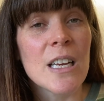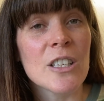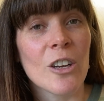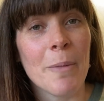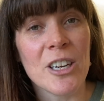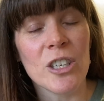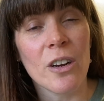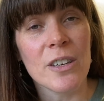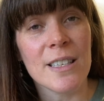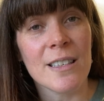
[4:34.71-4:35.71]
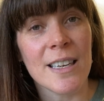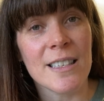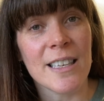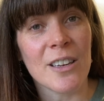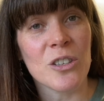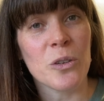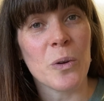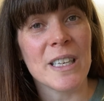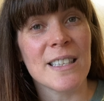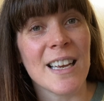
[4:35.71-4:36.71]
So I'm actually going to size down to
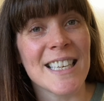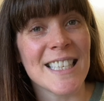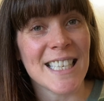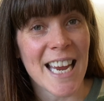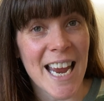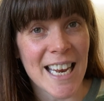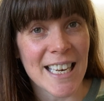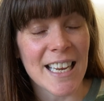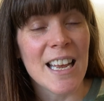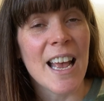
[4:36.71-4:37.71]
a size 10,